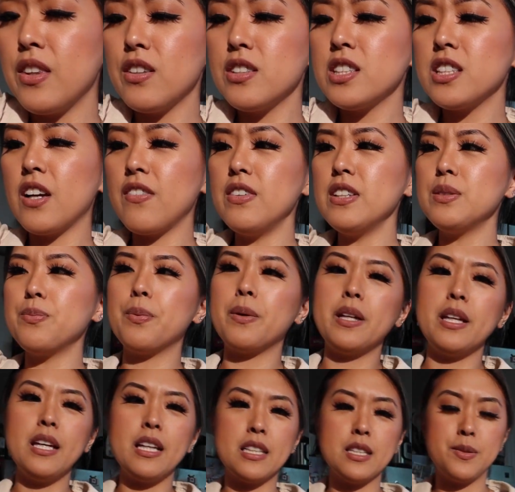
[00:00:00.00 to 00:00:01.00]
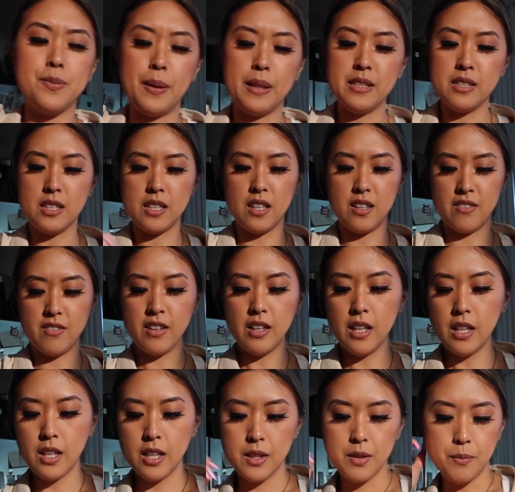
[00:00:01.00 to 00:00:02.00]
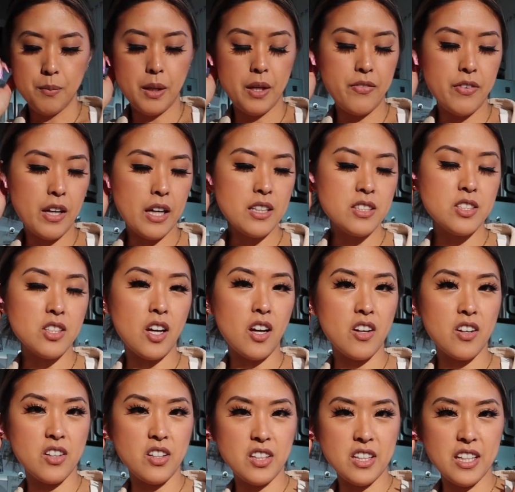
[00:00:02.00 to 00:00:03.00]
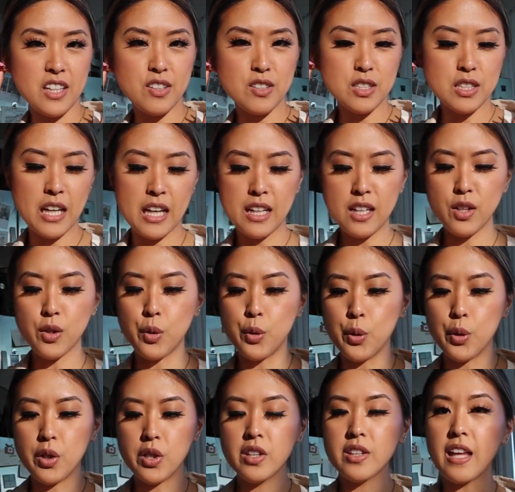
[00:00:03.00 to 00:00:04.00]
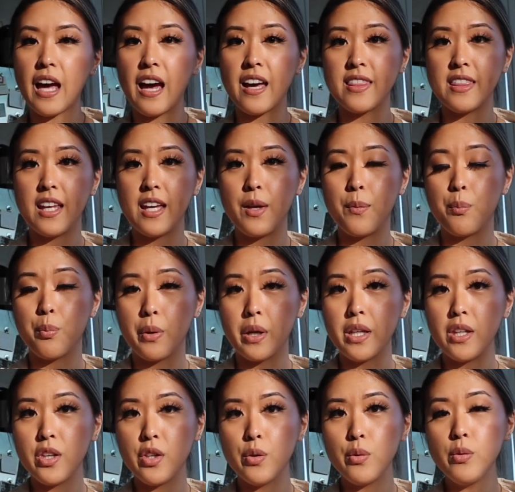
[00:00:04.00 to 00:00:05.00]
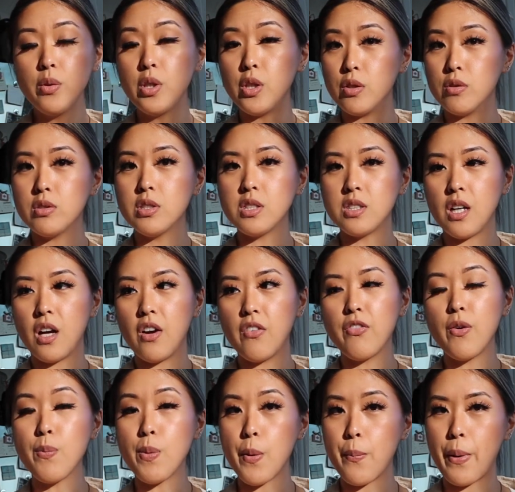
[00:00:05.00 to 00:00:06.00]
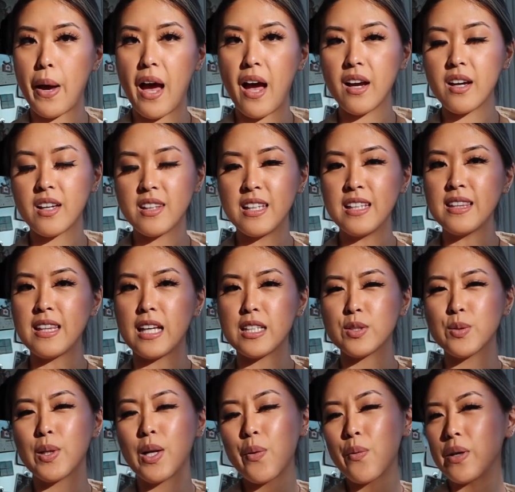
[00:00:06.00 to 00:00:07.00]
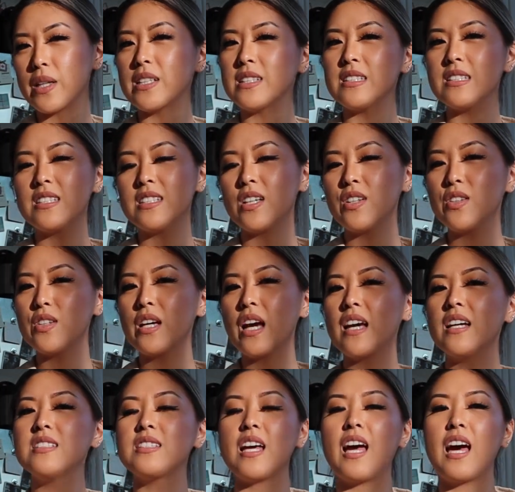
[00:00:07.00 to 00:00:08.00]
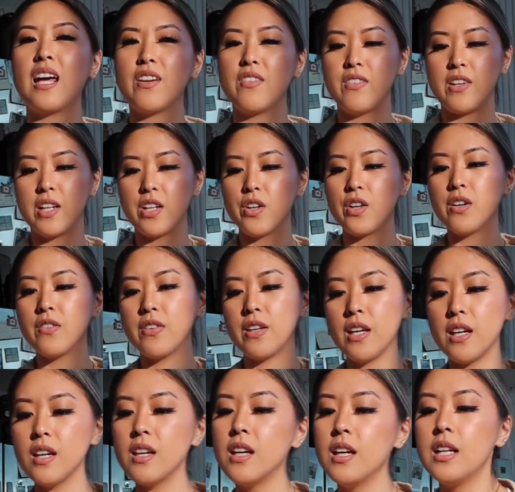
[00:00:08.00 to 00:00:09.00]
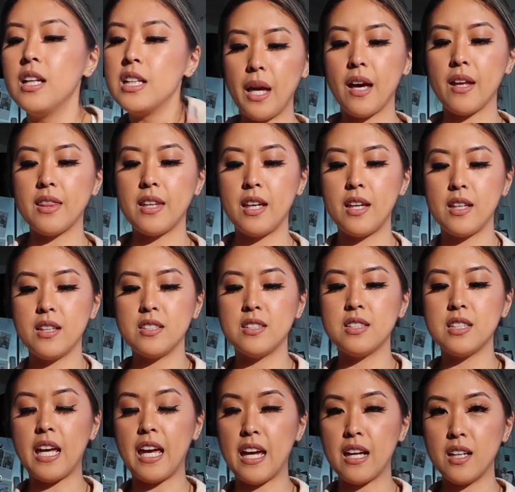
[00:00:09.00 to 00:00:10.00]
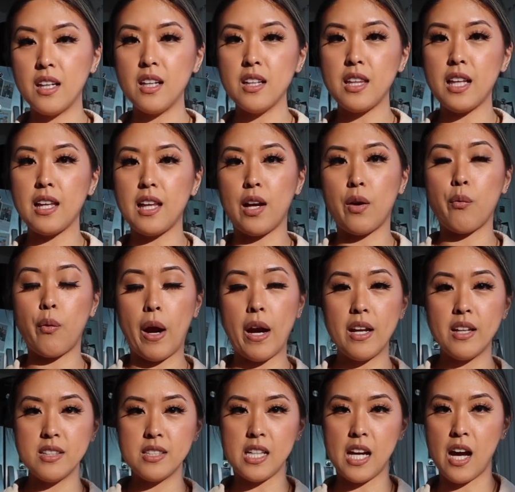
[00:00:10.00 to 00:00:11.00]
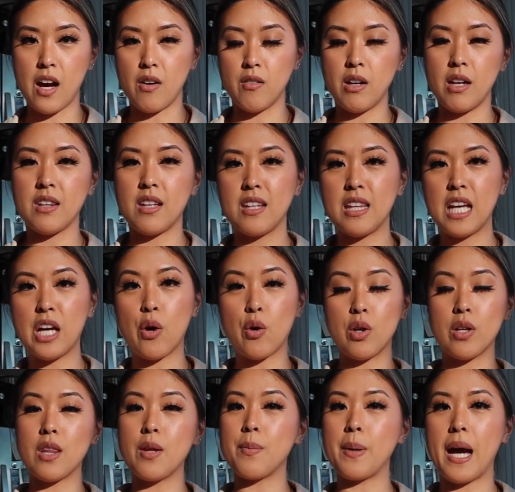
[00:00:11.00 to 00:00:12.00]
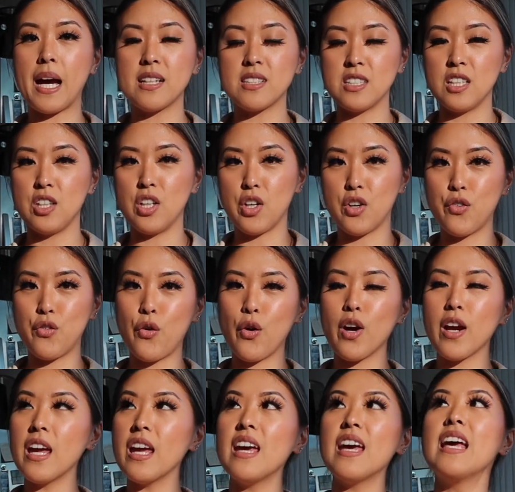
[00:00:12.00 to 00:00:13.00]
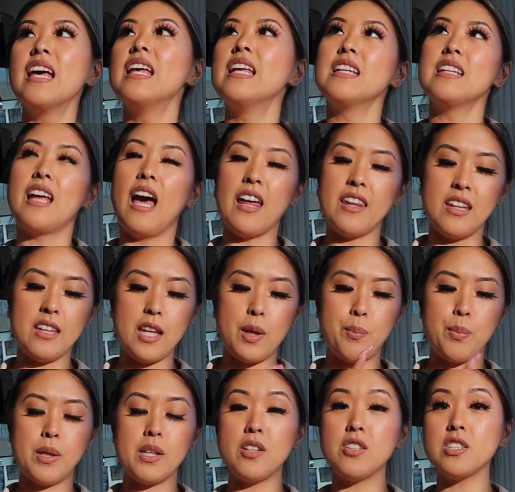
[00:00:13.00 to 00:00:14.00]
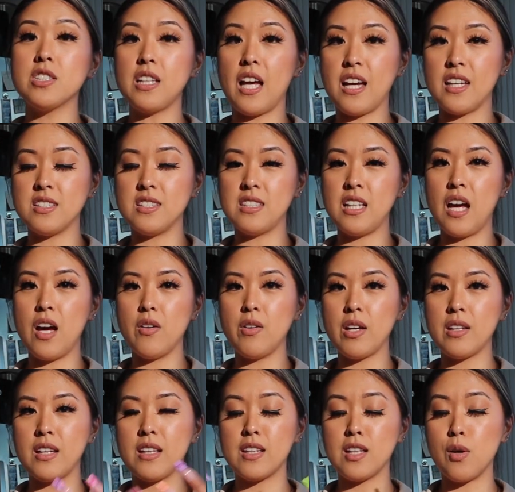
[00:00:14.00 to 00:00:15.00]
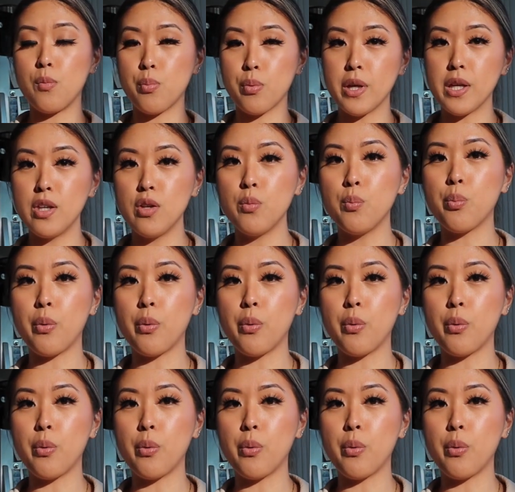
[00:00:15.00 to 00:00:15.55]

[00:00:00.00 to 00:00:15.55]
The stuff is pretty expensive. But if you guys saw earlier, it was kind of cool that they bring you new stuff from the back. I think that's what I wanted to tell you guys. I had a video of it. Yeah, they scan it, they like write it down, and then they go to the back to look for it. And then they put your size down, and then they'll bring you